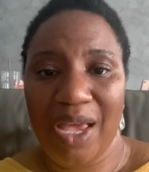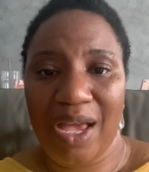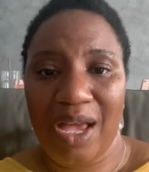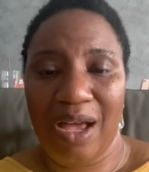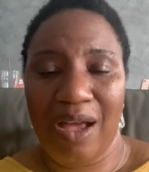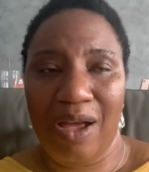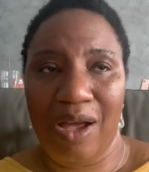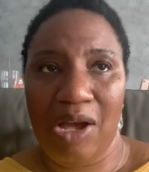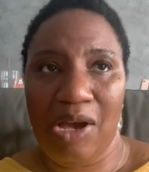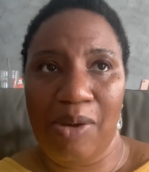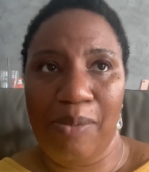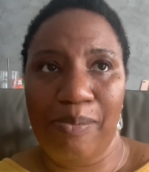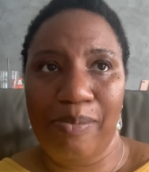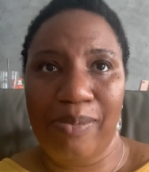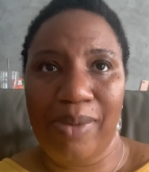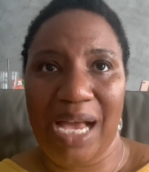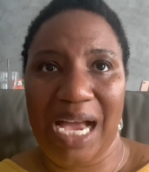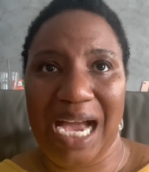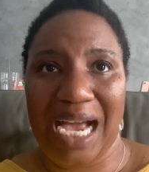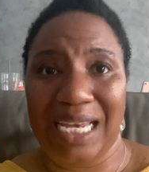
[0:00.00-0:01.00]

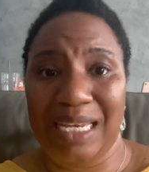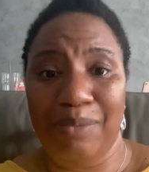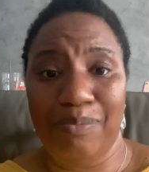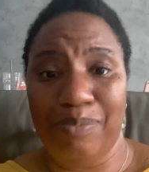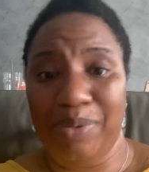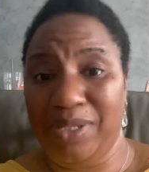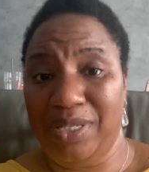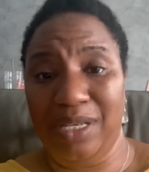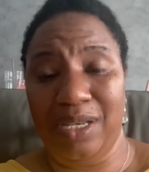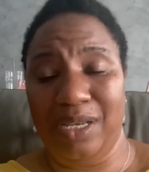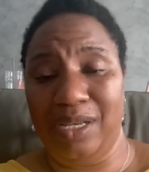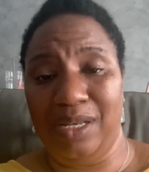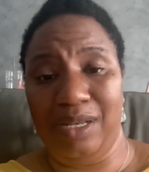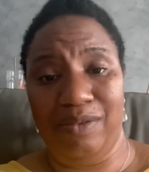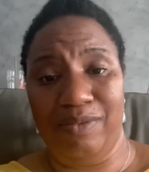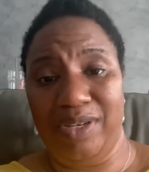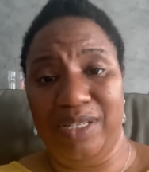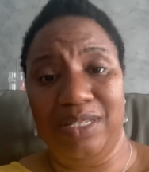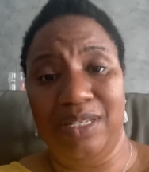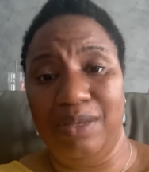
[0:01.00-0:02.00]
And in
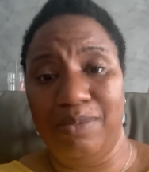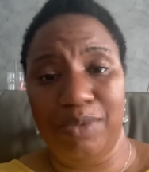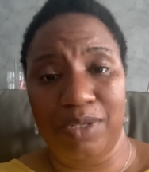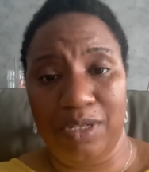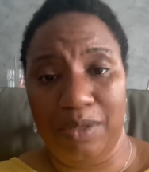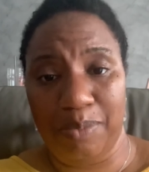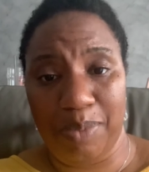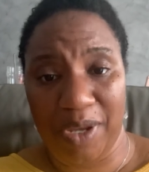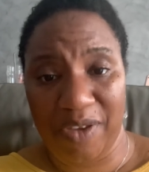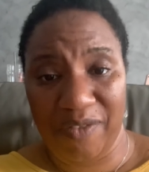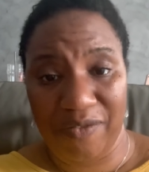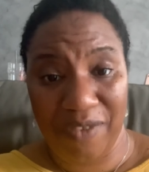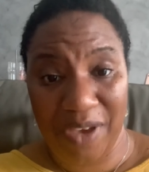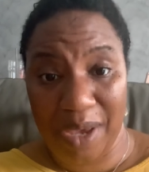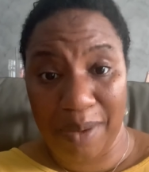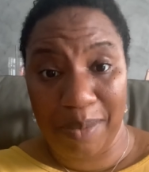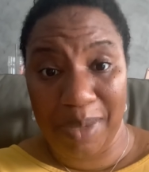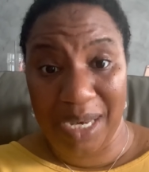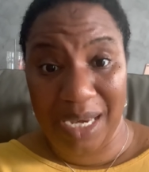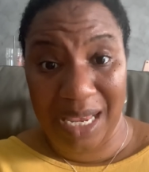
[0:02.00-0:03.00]
particular, it seems to be
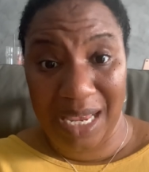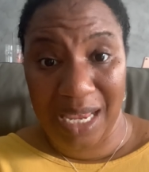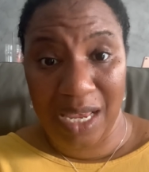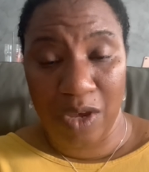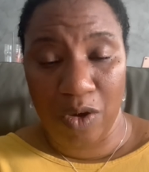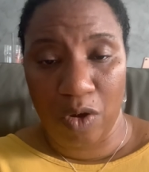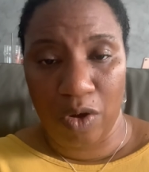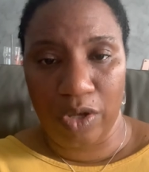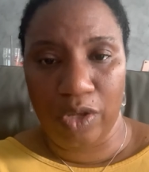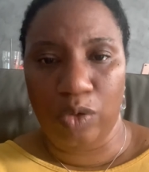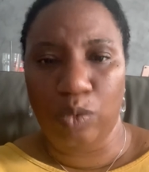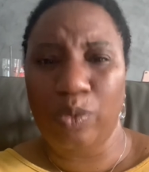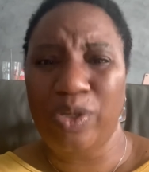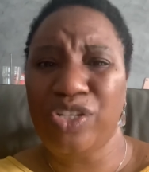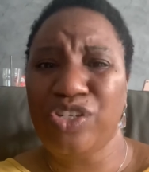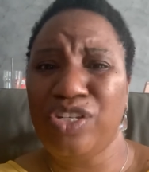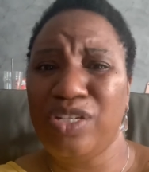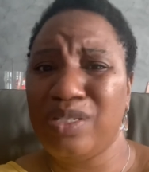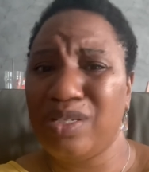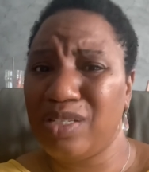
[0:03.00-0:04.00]
vitamin E oil,
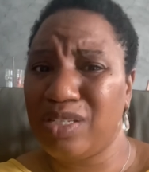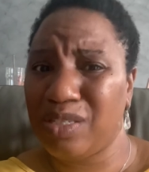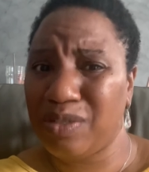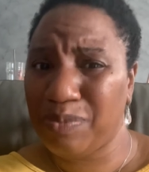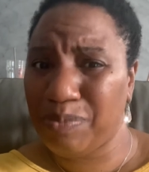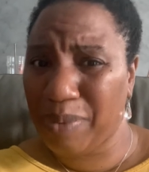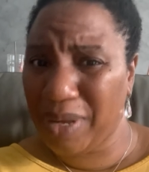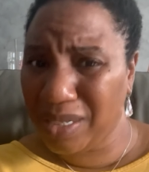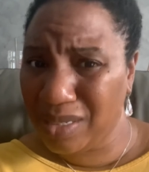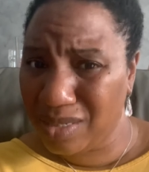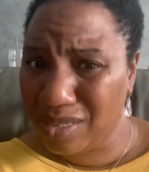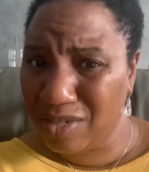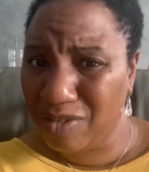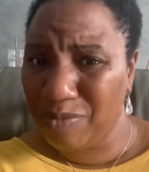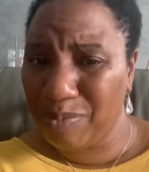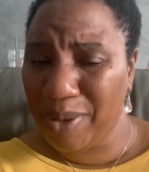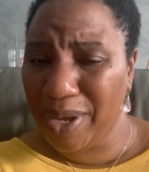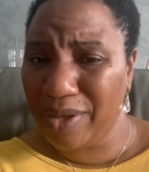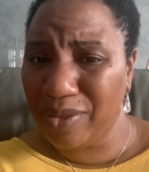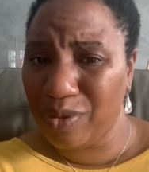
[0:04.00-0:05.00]
which is
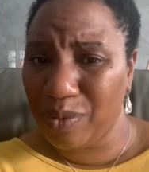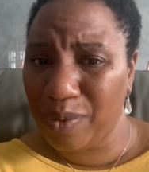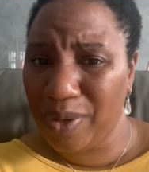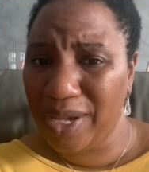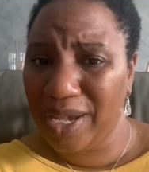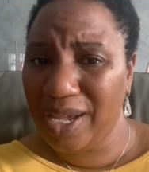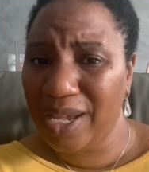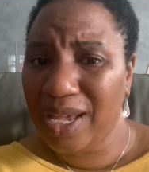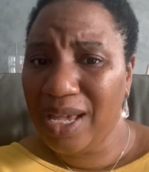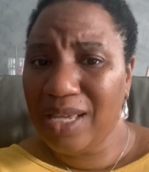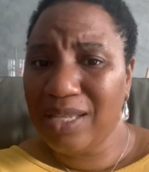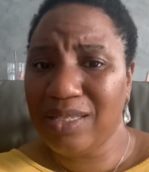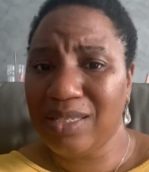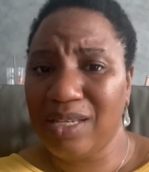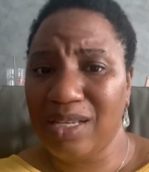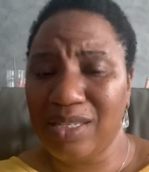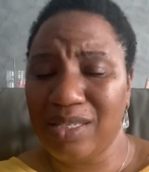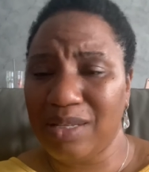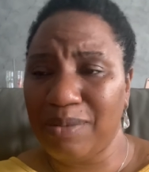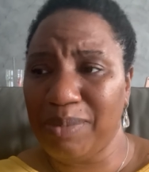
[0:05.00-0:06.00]
expensive, by the way.
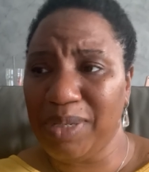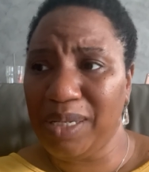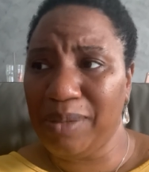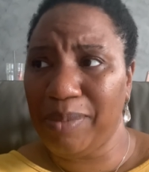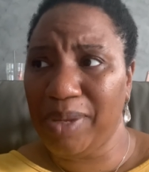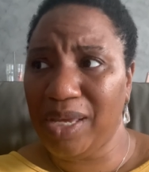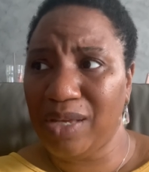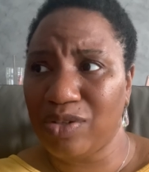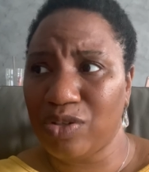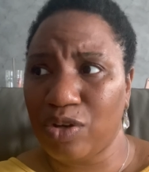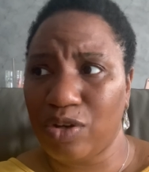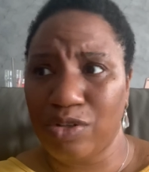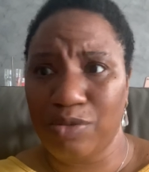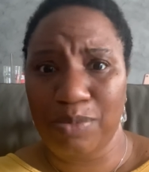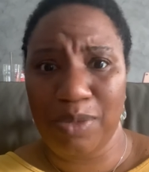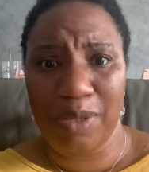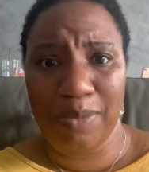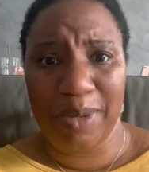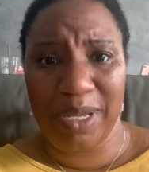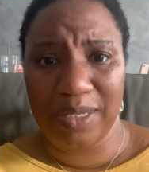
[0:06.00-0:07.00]
60 millimeters cost
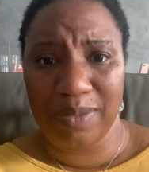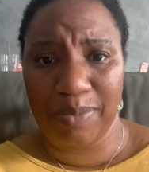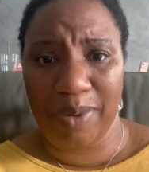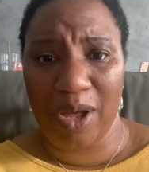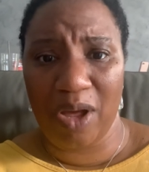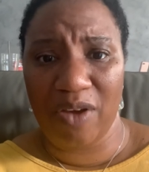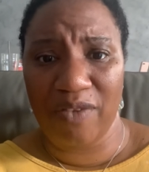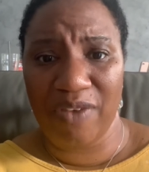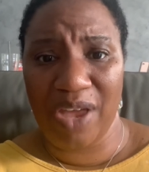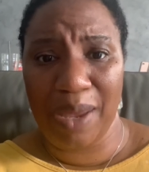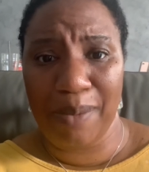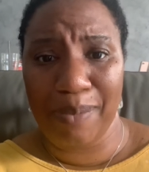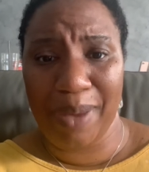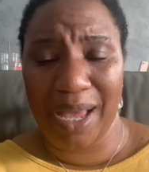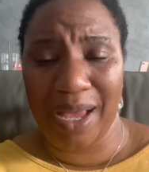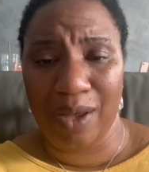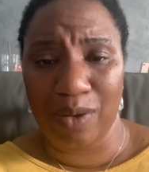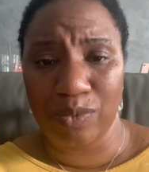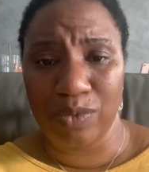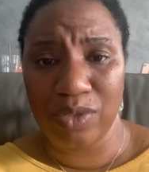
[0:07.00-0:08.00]
me the best part of
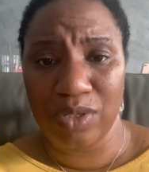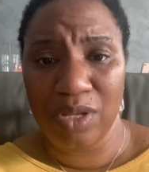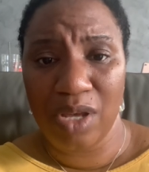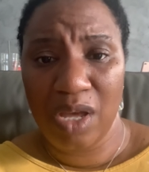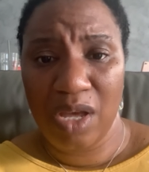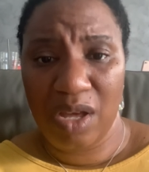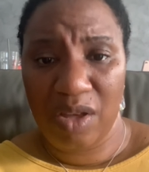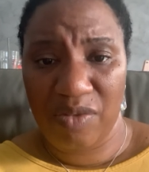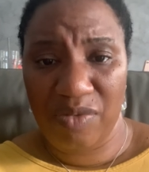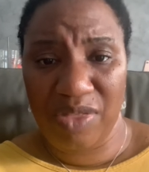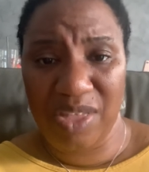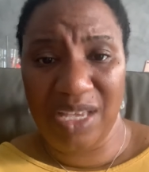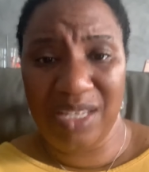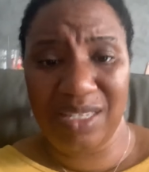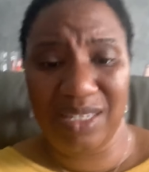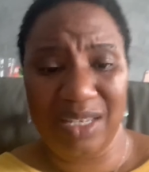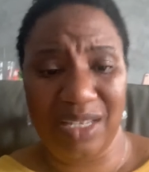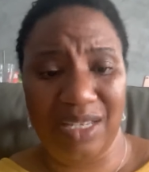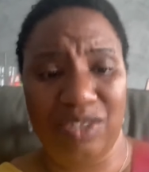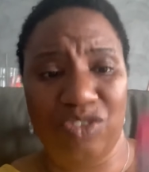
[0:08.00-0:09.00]
£8.
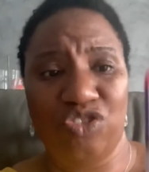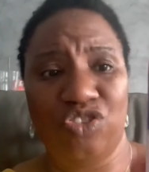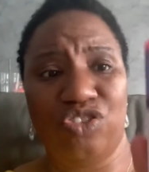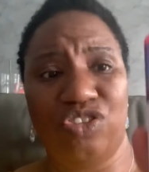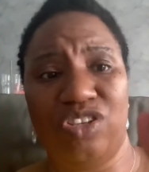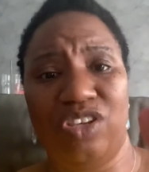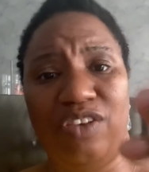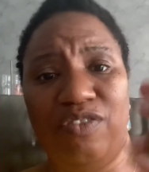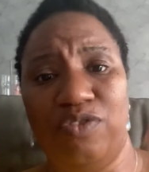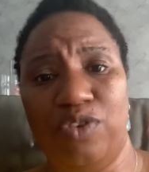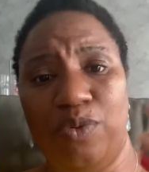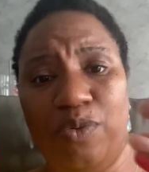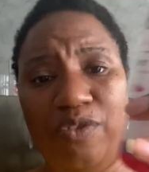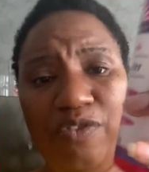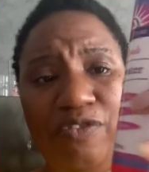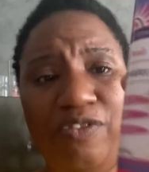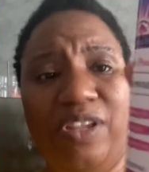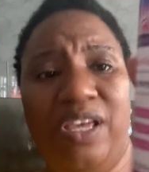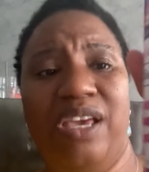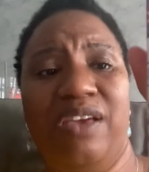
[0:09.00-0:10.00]
This is, just to give you a
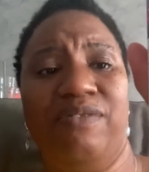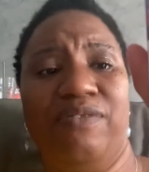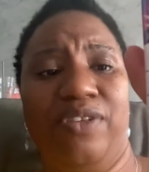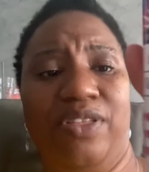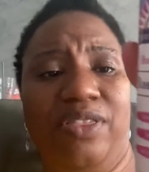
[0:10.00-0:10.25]
flavour,